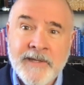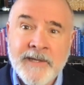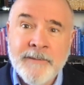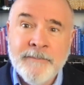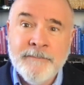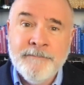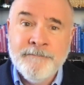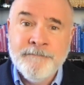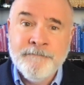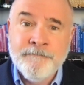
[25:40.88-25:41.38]
Yeah.
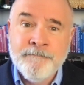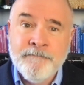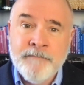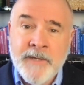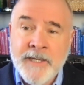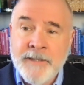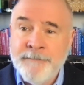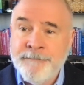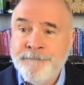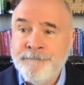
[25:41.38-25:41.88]

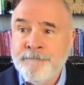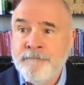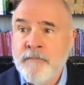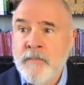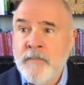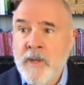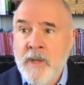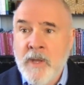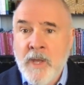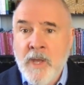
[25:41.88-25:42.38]
Yeah.
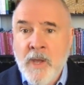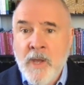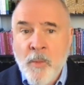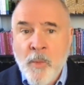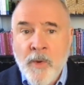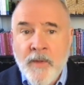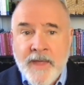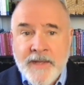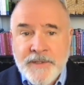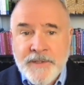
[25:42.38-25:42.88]

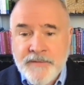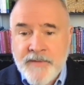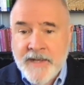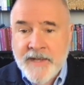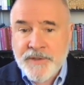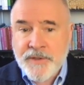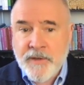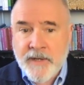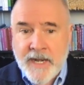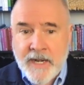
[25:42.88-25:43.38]
Well, that's
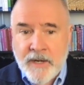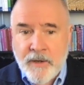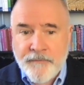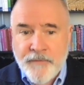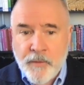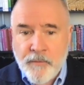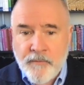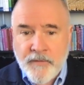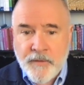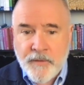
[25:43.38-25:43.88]
that's good. I don't know if
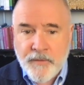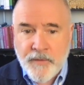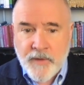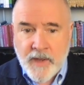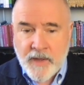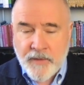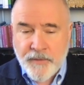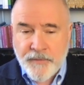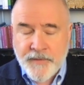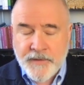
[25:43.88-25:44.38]
you there are
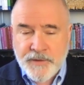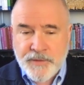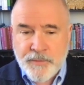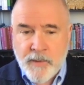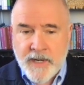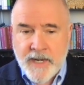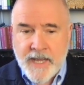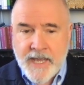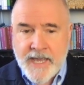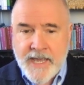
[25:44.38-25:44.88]
other things you
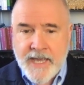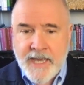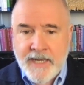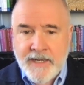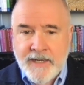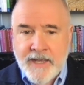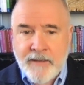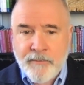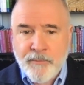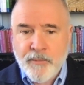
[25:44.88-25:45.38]
want to
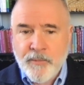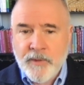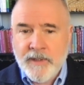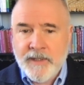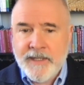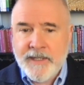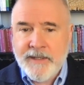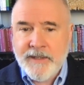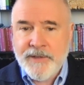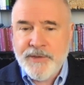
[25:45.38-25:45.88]
add. I
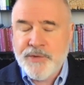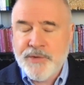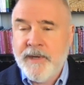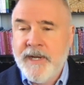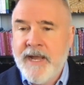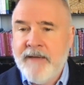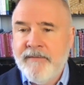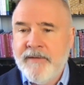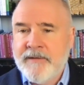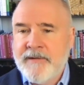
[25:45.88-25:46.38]
really enjoyed
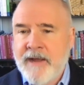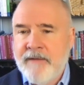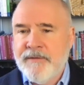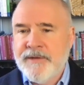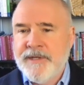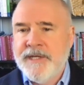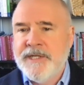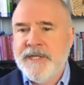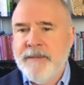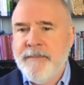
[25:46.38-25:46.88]
having this
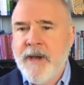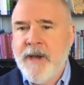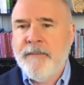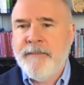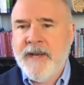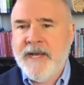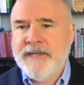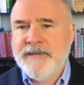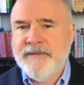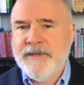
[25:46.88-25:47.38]
conversation about
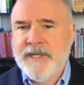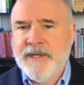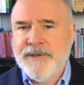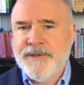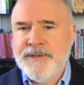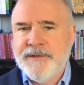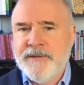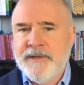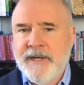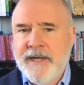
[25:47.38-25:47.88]
positive
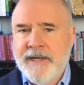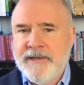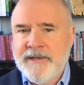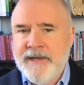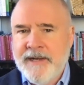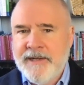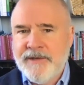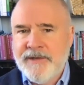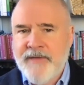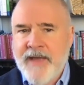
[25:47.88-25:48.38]
intelligence and its,
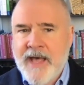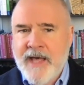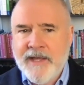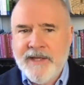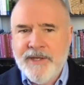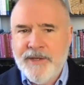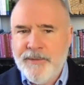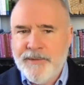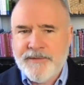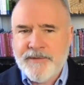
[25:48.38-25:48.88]
and its
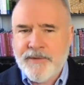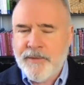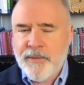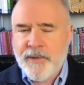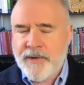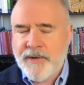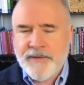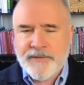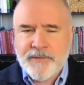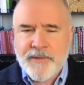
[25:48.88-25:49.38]
value. It's
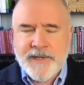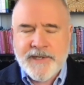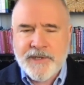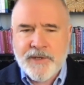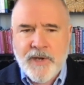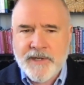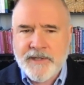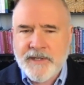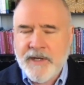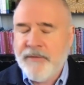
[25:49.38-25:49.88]
it's great to
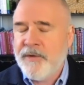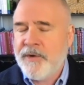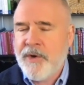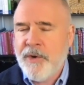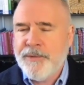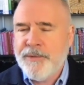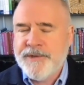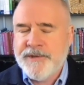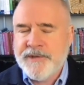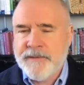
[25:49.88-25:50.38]
talk to other
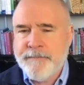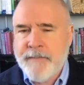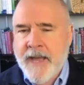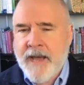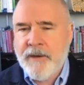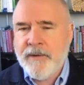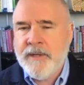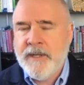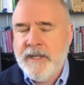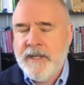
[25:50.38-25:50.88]
coaches
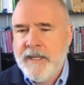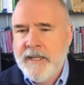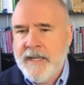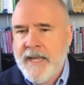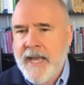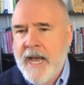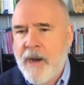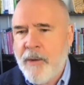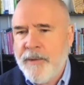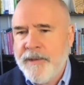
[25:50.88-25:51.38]
about
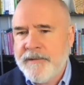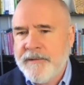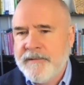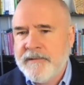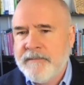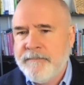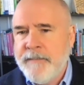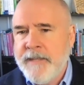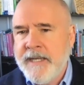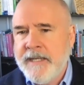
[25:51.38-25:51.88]
how
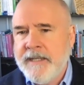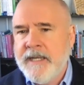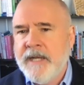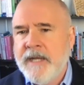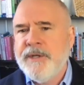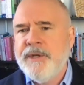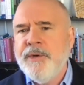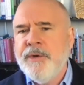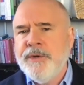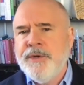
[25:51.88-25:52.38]
it's being
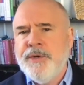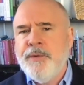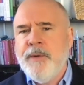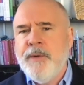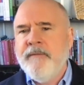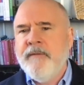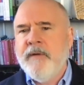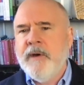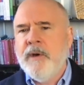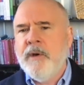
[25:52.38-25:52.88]
done. Do, do you
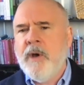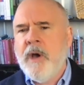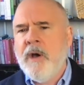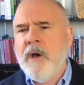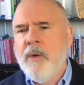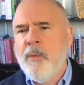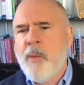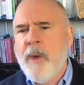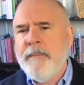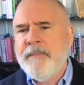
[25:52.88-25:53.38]
have a,
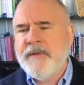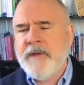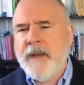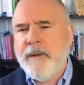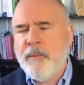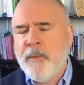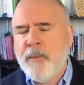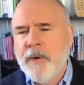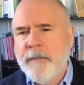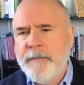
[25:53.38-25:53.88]
a,
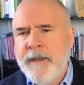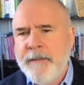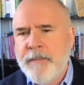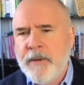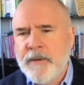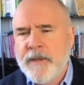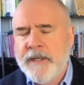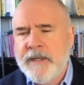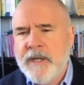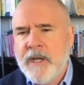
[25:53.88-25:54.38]
website where people
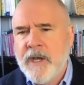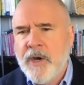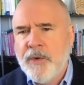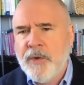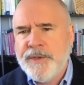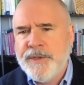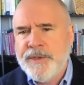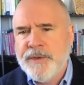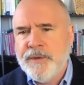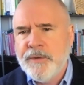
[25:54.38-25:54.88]
can go
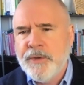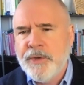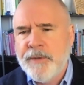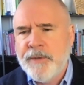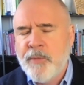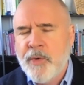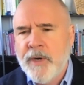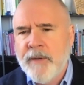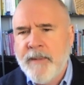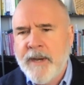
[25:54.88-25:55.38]
to learn
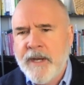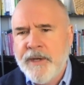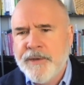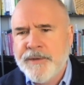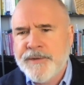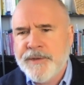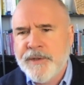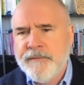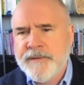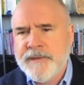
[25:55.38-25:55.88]
more about your
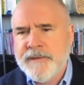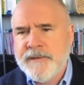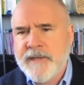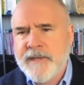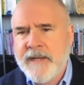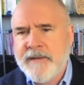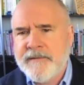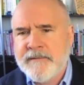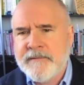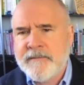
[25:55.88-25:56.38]
services?
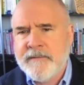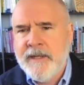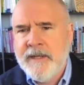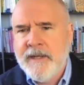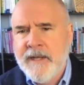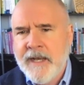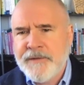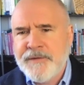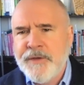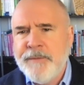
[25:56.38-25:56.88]
I
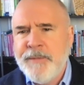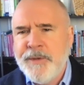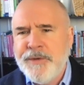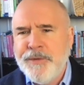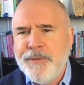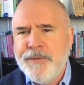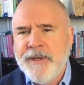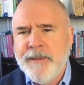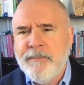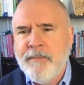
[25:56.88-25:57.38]
assume you
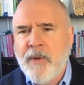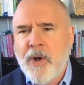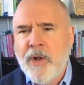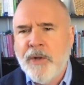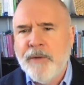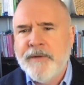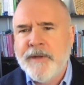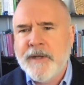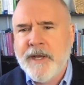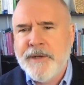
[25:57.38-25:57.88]
do them all
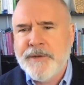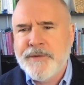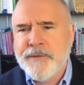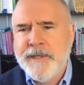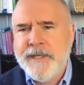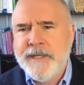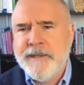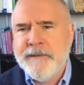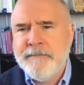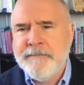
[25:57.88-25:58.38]
over the
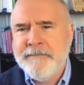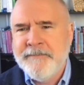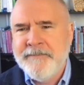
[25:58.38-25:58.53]
country and